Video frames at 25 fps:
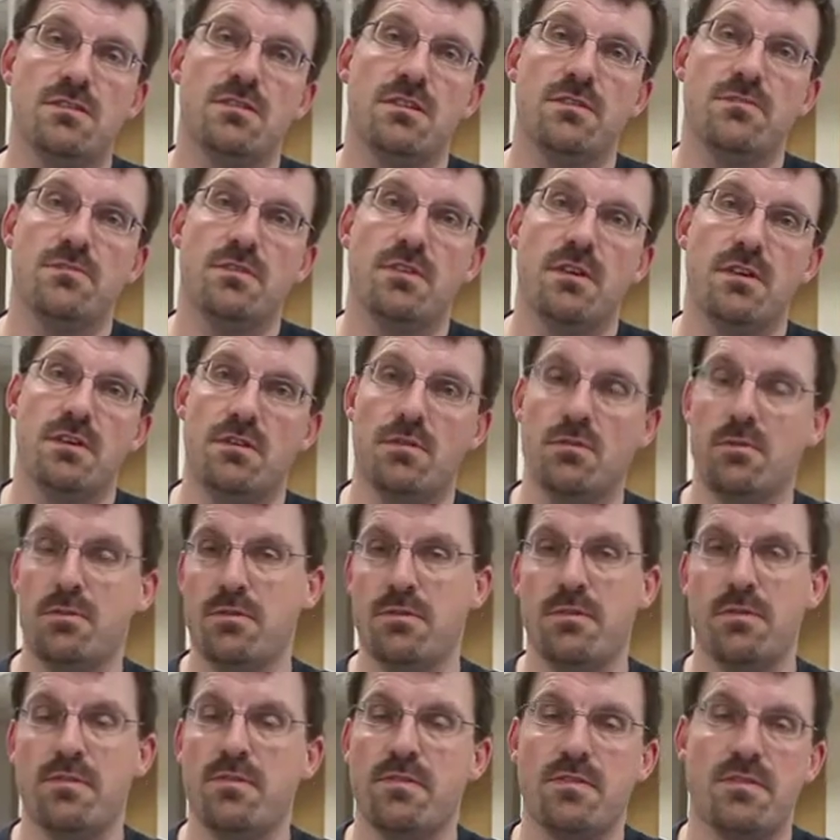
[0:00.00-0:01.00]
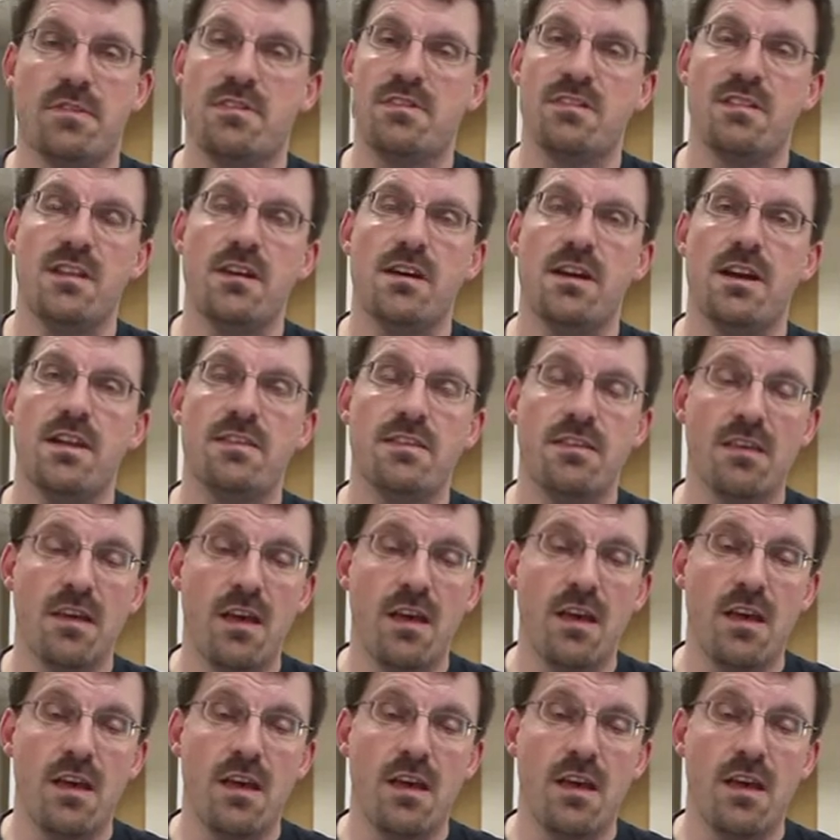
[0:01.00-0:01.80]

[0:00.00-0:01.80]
of the slides